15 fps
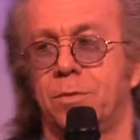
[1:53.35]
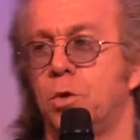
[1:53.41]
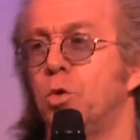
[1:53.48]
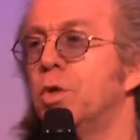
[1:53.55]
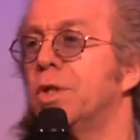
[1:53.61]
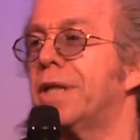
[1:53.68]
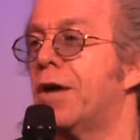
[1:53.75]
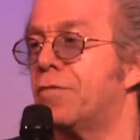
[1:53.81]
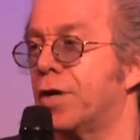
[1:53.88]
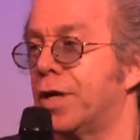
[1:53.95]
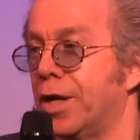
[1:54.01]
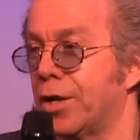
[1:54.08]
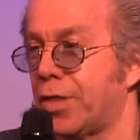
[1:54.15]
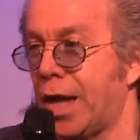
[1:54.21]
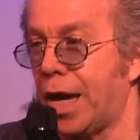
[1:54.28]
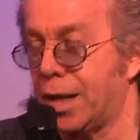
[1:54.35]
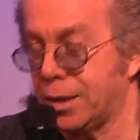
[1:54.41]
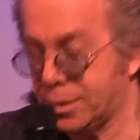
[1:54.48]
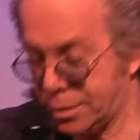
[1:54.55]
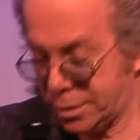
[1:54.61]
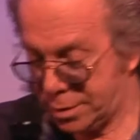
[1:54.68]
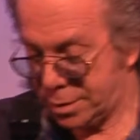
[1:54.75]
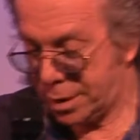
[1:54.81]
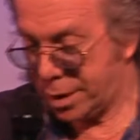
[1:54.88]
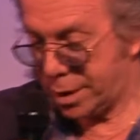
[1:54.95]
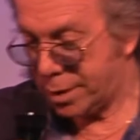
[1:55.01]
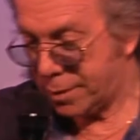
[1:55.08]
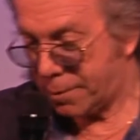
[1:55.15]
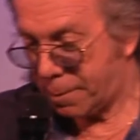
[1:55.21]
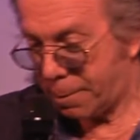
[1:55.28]
You will never hear that.
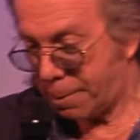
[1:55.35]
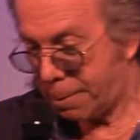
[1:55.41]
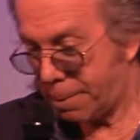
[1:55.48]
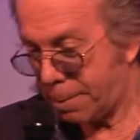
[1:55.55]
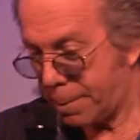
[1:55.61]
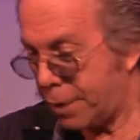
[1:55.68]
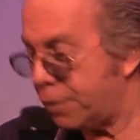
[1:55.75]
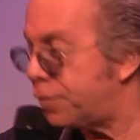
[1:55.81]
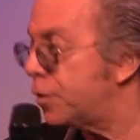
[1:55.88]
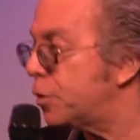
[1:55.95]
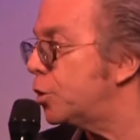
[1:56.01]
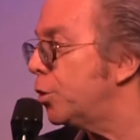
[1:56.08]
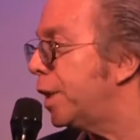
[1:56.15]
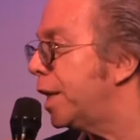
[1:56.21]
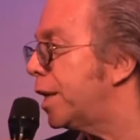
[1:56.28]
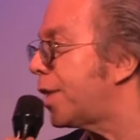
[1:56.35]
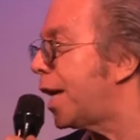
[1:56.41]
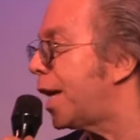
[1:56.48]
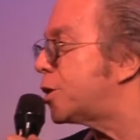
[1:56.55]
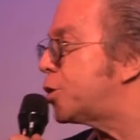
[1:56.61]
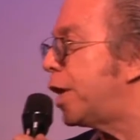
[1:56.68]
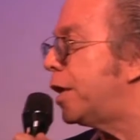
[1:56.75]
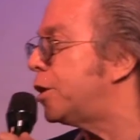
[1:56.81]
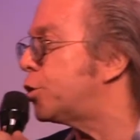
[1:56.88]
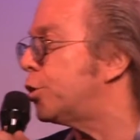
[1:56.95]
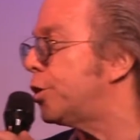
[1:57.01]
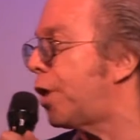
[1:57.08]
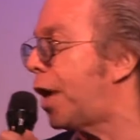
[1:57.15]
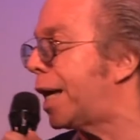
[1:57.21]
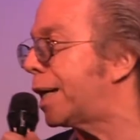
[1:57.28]
And if you do hear that, change who
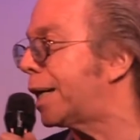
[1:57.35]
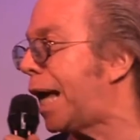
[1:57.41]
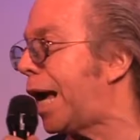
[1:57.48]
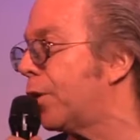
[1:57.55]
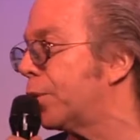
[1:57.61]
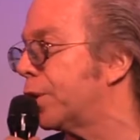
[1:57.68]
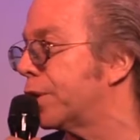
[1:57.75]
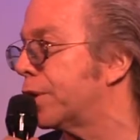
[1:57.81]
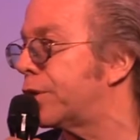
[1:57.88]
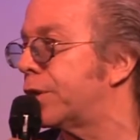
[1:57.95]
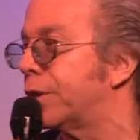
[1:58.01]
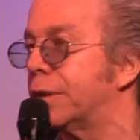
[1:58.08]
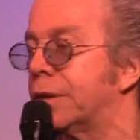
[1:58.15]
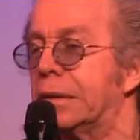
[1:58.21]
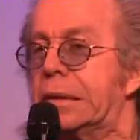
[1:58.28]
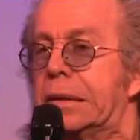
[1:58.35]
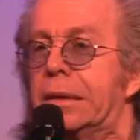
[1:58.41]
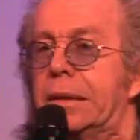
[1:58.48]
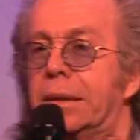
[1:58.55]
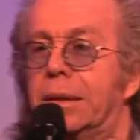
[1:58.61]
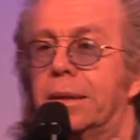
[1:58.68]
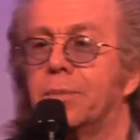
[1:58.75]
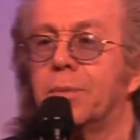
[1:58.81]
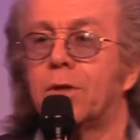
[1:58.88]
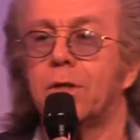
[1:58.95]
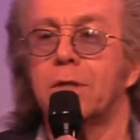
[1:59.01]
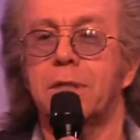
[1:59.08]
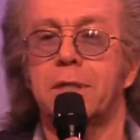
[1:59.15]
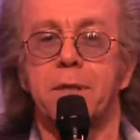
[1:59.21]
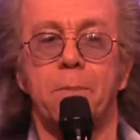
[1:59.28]
you're hanging out with.
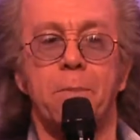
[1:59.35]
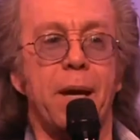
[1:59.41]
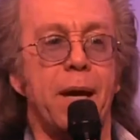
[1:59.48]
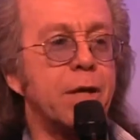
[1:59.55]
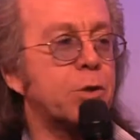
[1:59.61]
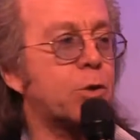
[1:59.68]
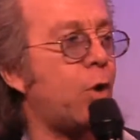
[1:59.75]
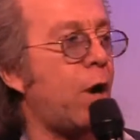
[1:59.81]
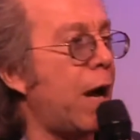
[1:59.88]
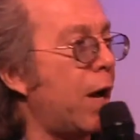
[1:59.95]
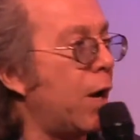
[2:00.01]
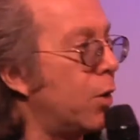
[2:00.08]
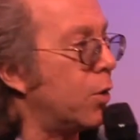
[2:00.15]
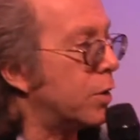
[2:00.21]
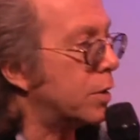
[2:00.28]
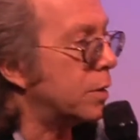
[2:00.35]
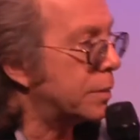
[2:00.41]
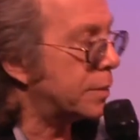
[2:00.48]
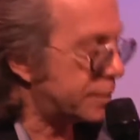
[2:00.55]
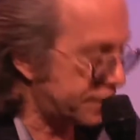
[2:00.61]
Because it's a bad crowd.